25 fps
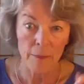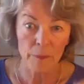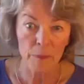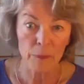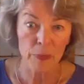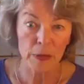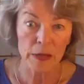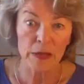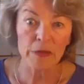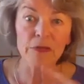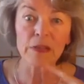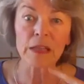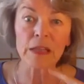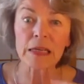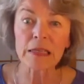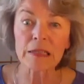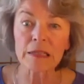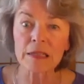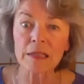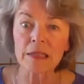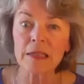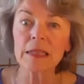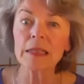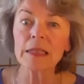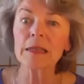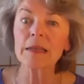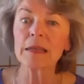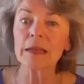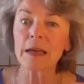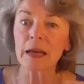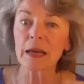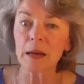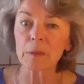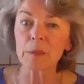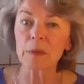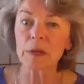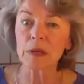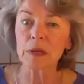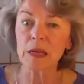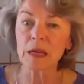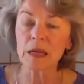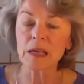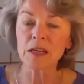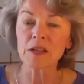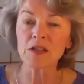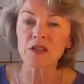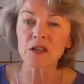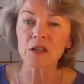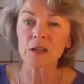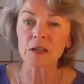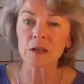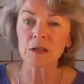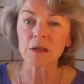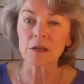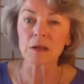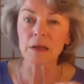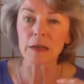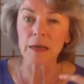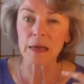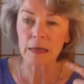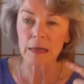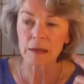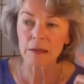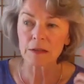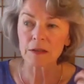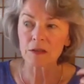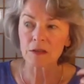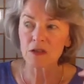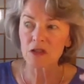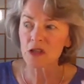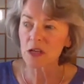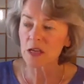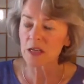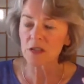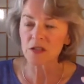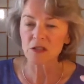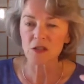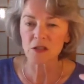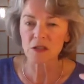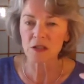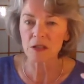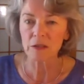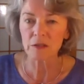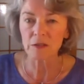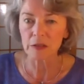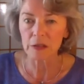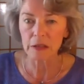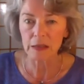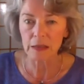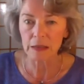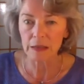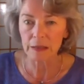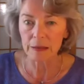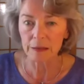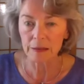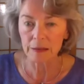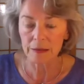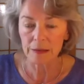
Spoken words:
But if they see the application, it changes everything.